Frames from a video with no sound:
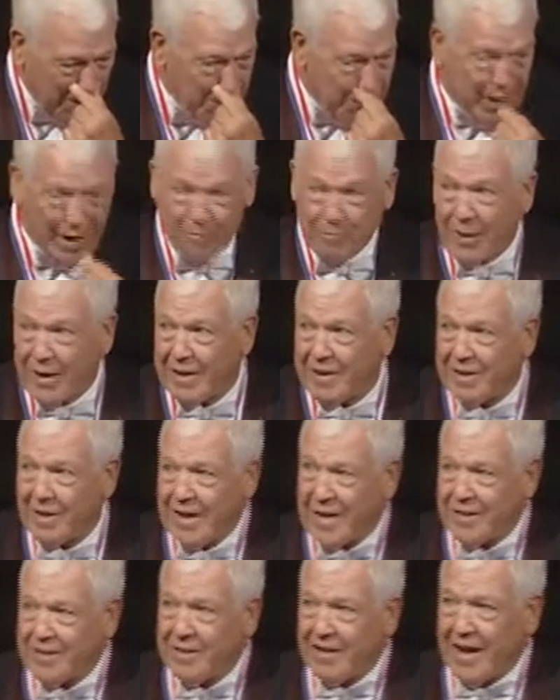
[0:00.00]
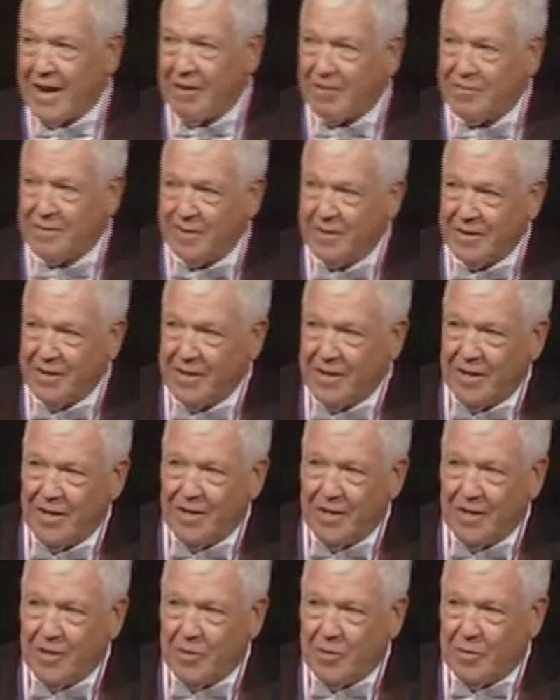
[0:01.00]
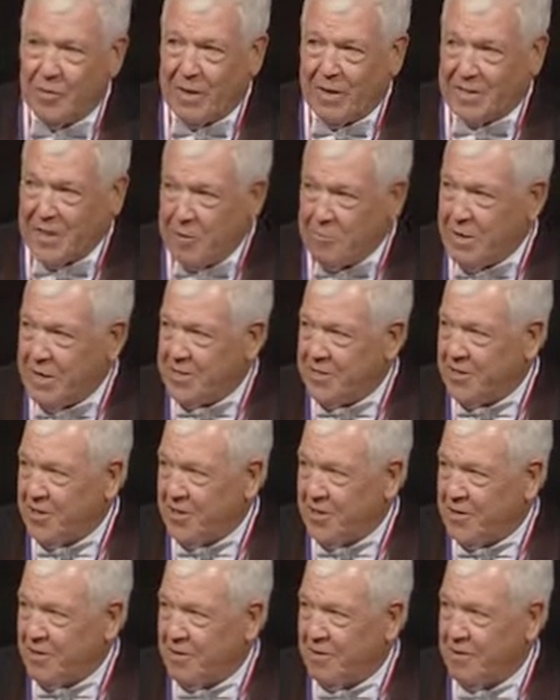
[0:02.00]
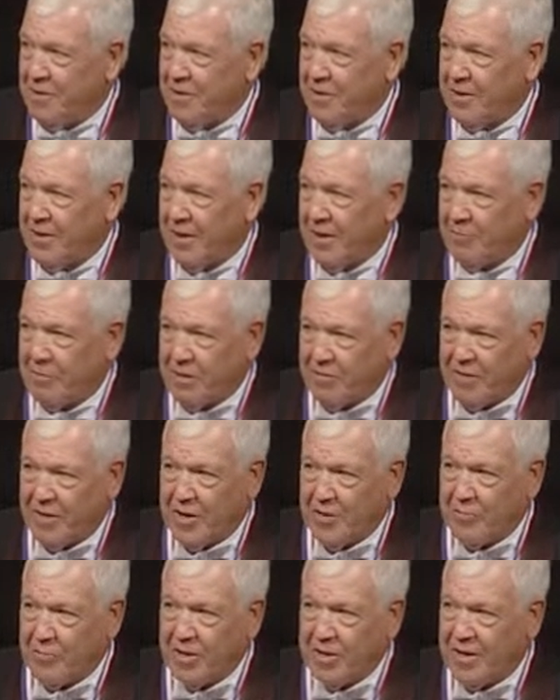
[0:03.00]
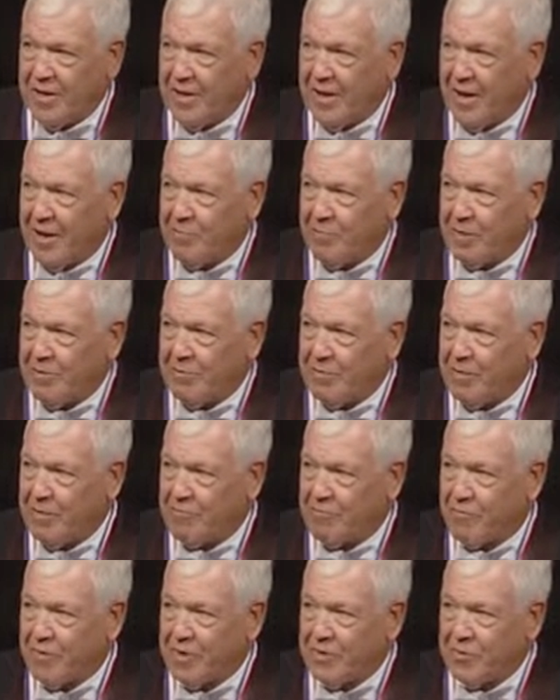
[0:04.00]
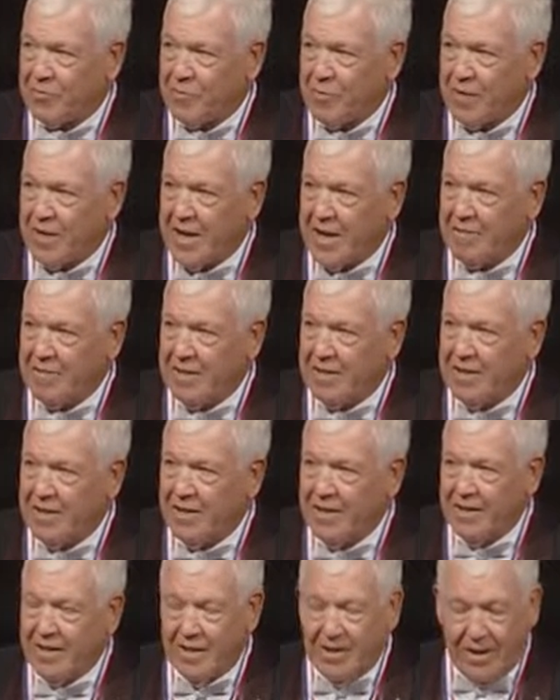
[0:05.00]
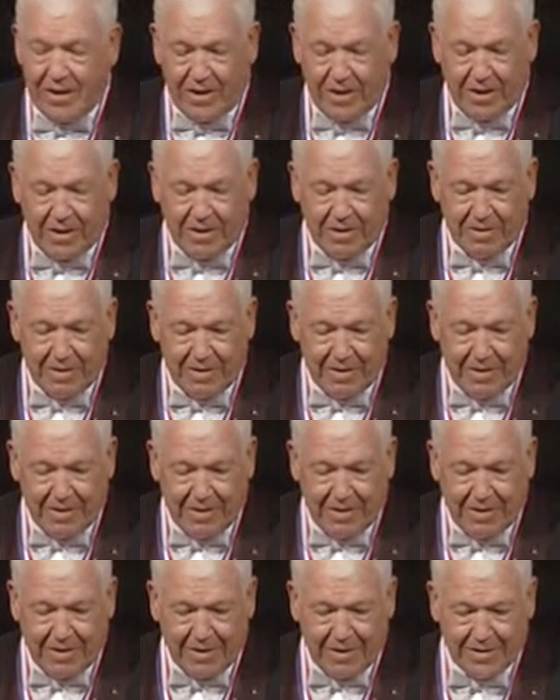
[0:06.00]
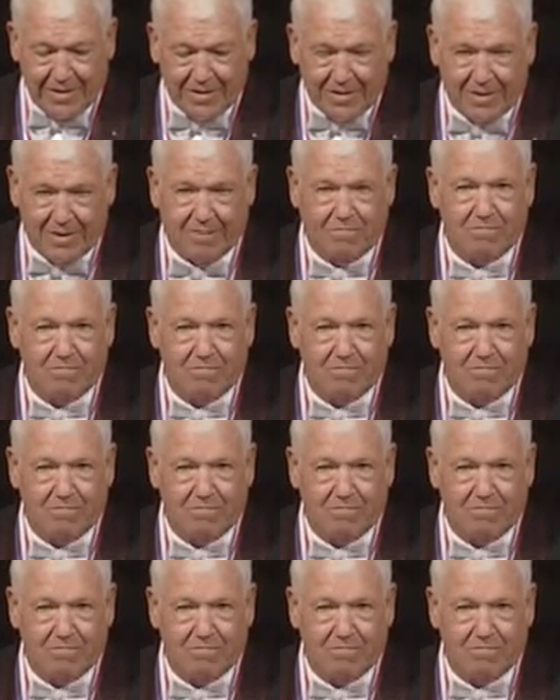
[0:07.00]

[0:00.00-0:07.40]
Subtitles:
But I'm glad to have my teammates here and my family and my friends from the Navy. It's